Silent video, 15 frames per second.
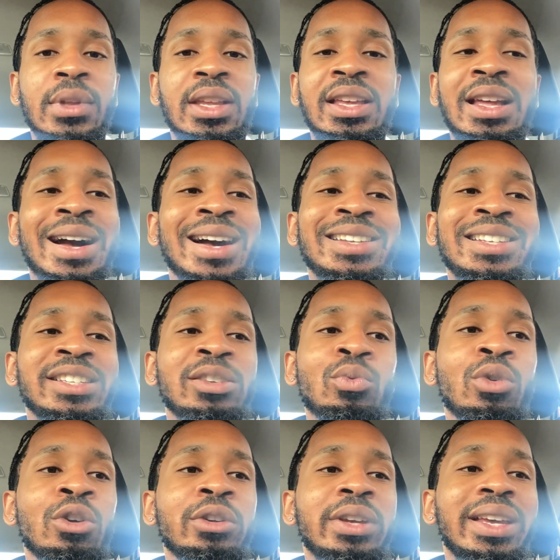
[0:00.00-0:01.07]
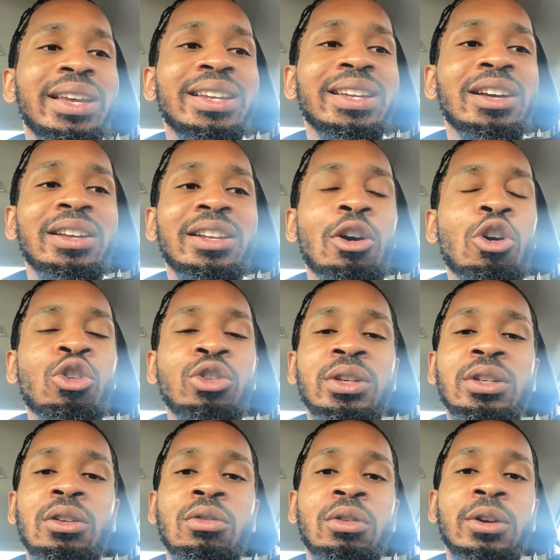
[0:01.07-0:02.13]
God doesn't work in a
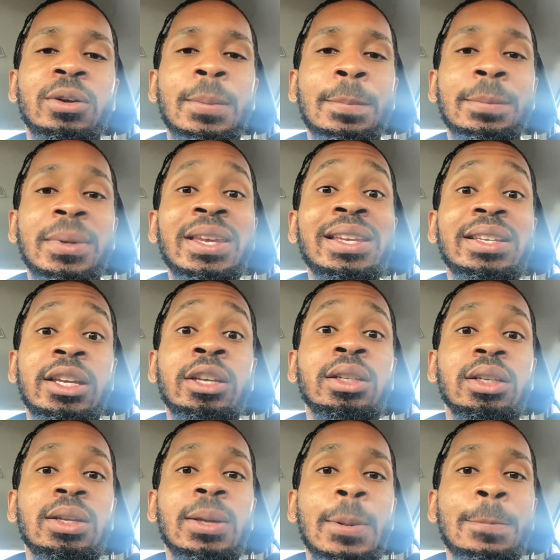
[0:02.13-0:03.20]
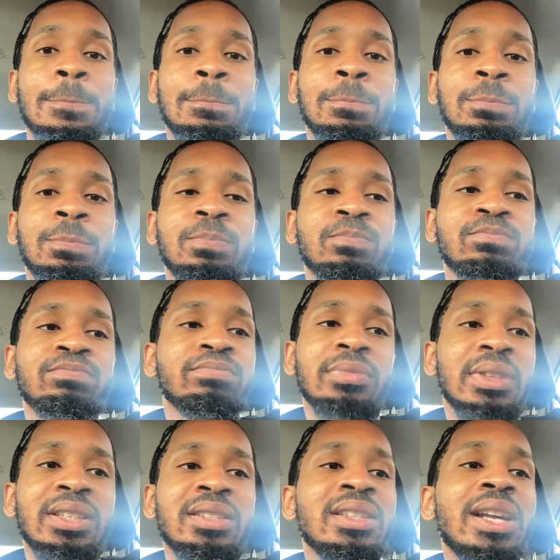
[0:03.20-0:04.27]
hardened heart. He can heal it.
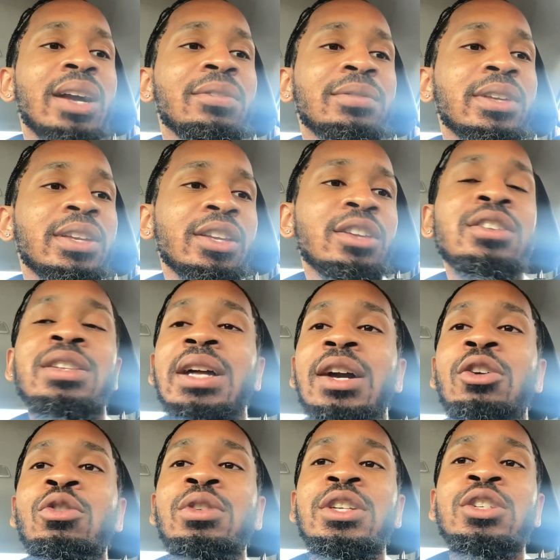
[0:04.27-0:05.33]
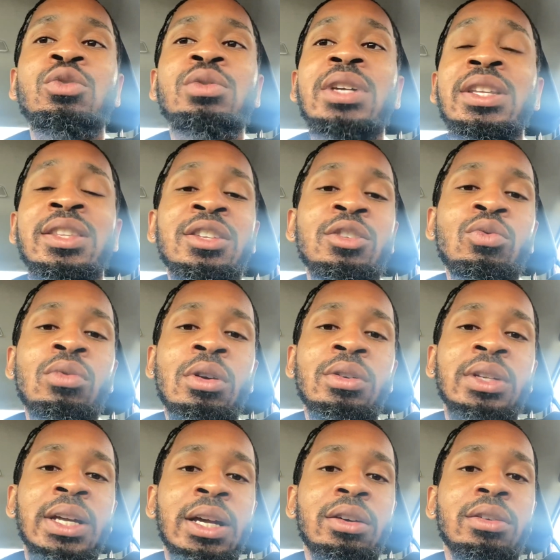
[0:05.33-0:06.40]
He's not. He's not going to do nothing you won't
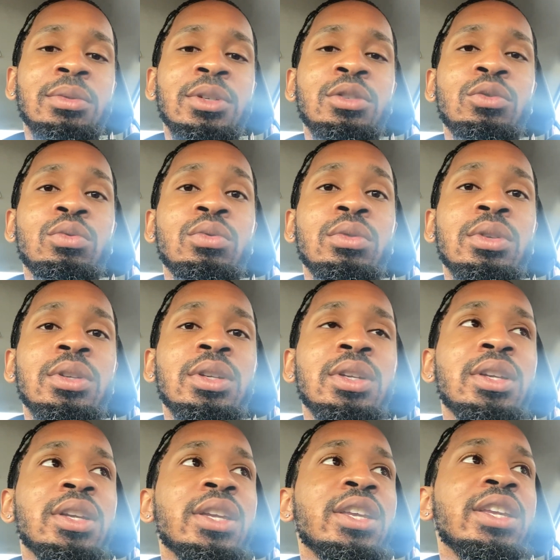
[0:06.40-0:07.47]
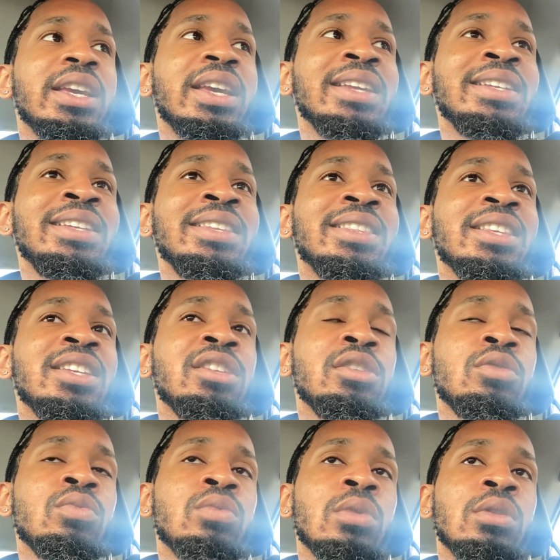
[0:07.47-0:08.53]
allow him to do. Anything
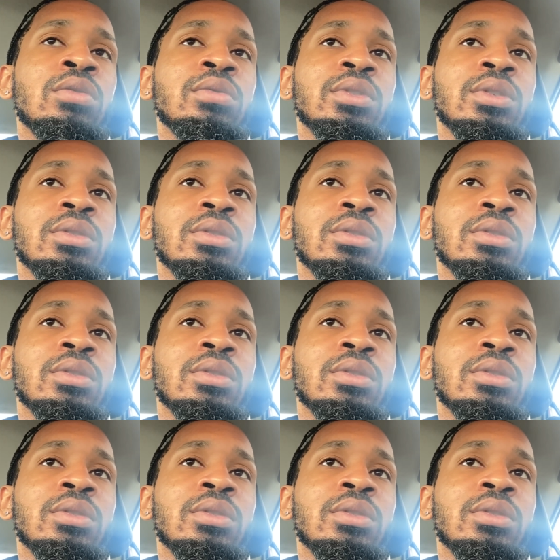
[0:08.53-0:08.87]
you want.